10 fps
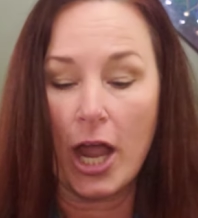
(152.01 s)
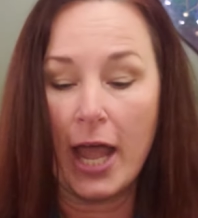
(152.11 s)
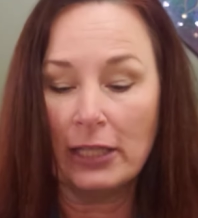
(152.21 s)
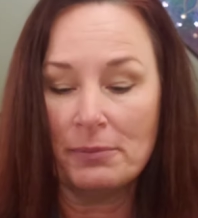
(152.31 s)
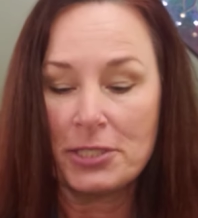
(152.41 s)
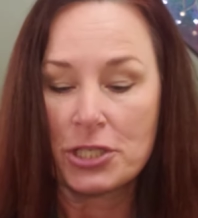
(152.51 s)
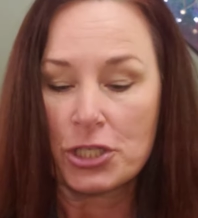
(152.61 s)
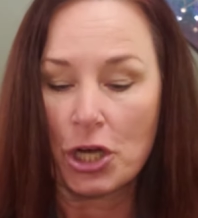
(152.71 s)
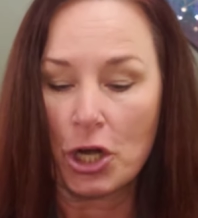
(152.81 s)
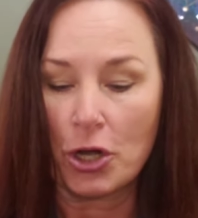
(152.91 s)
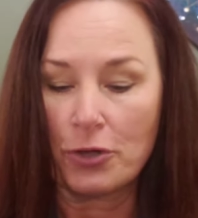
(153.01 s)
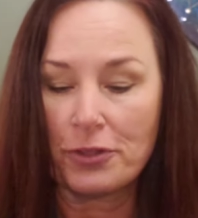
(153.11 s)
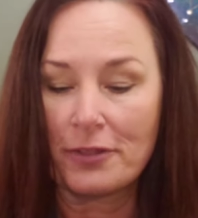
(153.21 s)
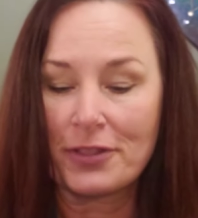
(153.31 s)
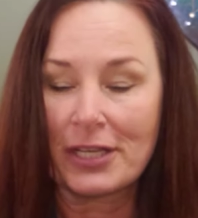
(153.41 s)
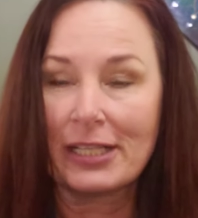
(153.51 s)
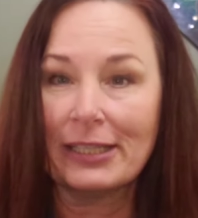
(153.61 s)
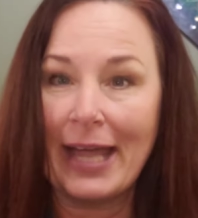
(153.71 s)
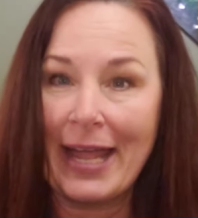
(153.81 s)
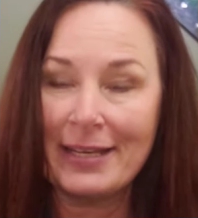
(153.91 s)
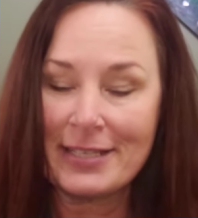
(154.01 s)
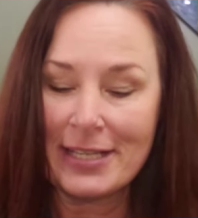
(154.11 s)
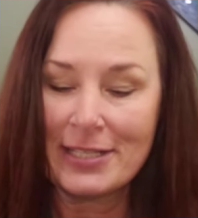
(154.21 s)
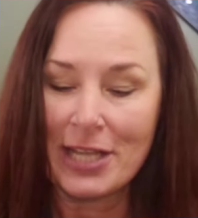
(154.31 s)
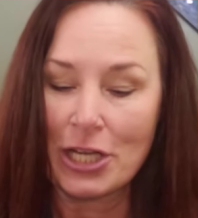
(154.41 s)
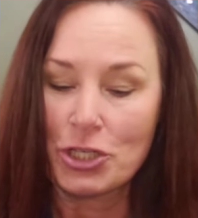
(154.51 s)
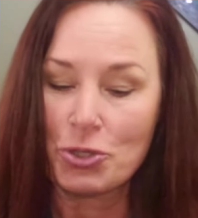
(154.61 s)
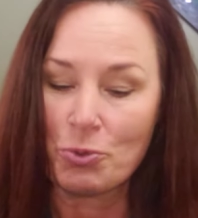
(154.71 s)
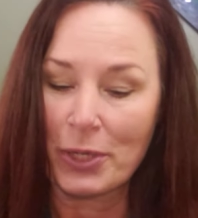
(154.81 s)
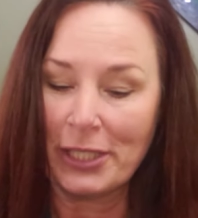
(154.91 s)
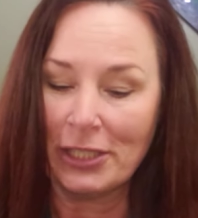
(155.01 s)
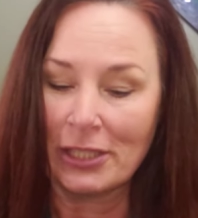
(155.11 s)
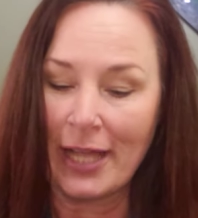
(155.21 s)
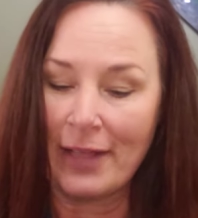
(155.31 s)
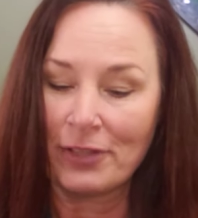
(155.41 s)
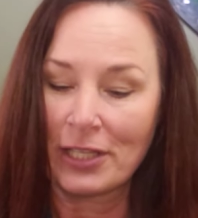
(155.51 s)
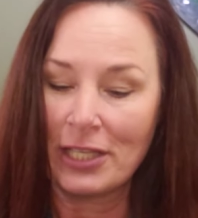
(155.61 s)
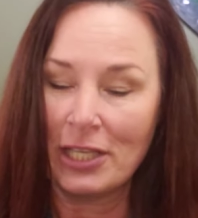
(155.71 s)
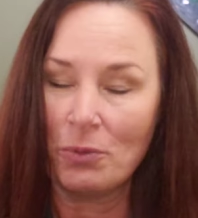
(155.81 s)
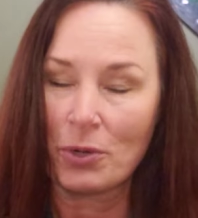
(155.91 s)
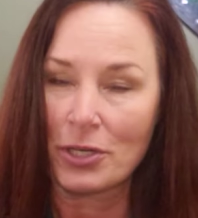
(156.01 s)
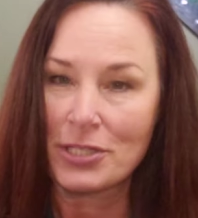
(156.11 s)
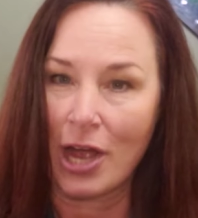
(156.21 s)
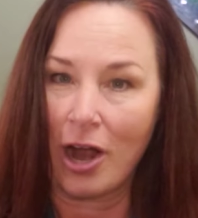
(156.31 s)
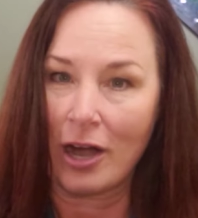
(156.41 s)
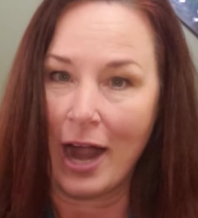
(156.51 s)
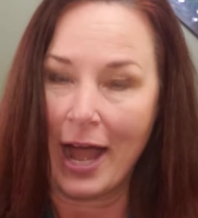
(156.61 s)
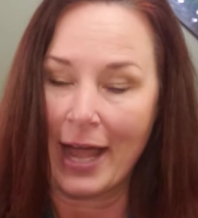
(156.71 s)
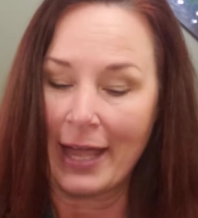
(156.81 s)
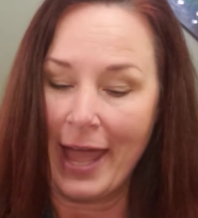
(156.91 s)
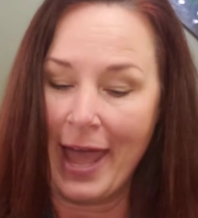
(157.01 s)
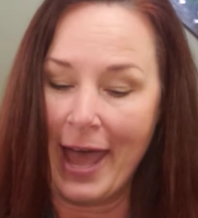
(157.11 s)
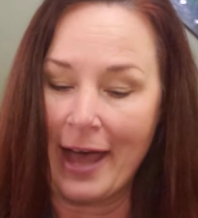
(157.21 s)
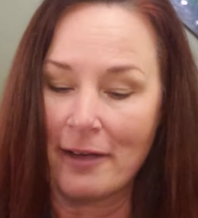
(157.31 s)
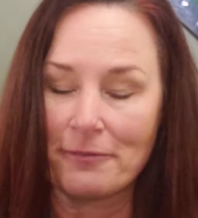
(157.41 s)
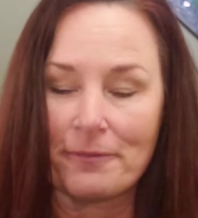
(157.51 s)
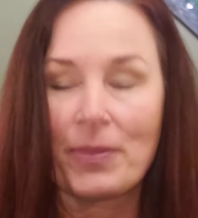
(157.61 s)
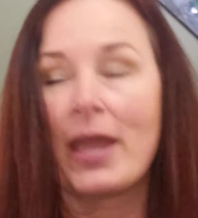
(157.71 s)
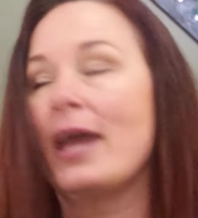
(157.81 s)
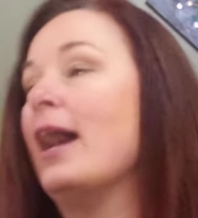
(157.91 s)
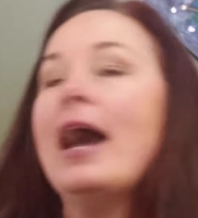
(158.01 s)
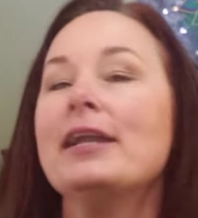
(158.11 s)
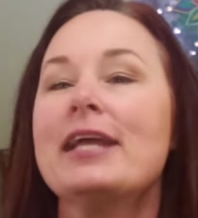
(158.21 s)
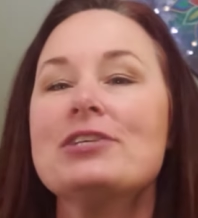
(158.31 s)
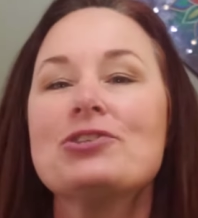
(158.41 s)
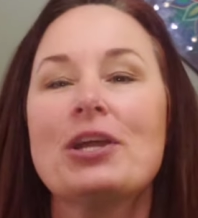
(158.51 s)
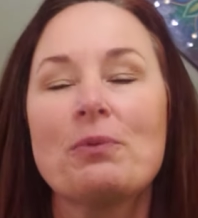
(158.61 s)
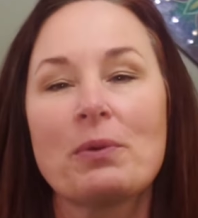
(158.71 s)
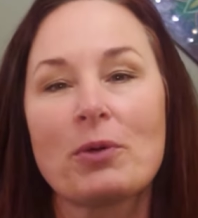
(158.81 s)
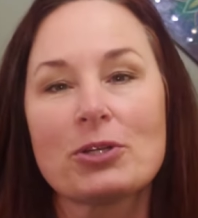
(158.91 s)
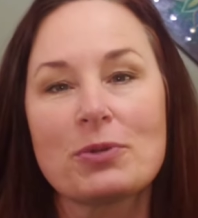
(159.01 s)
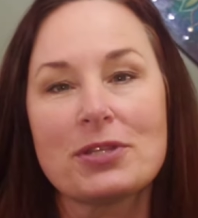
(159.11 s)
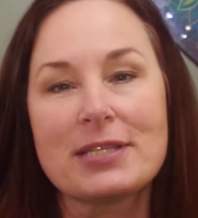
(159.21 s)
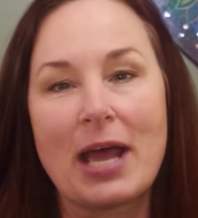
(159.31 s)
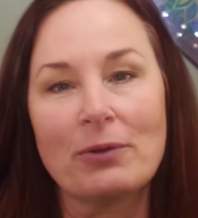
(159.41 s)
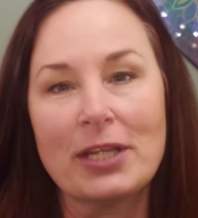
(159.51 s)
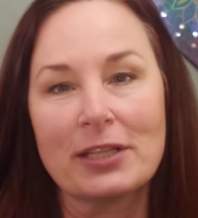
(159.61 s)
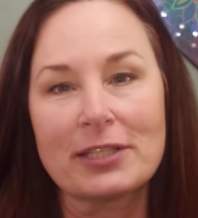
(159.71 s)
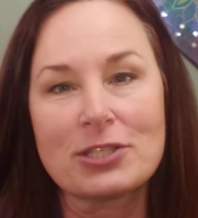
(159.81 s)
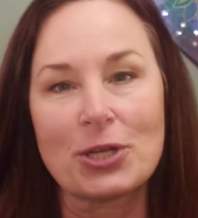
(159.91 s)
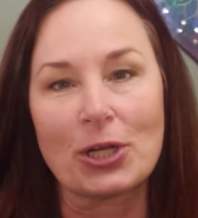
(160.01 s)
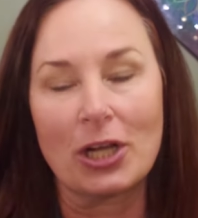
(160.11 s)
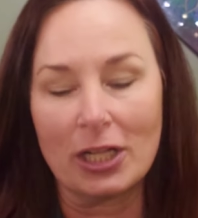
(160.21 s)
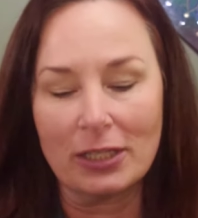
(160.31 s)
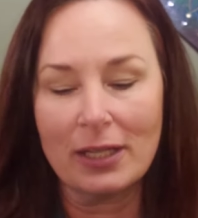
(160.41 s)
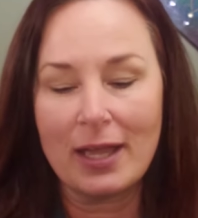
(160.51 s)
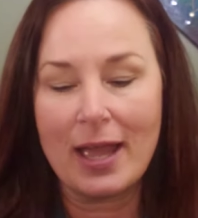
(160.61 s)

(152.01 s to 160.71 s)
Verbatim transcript: Element is earth. The gland is adrenal and the keywords are I have. And yesterday when we worked with the Sound Healing Circle,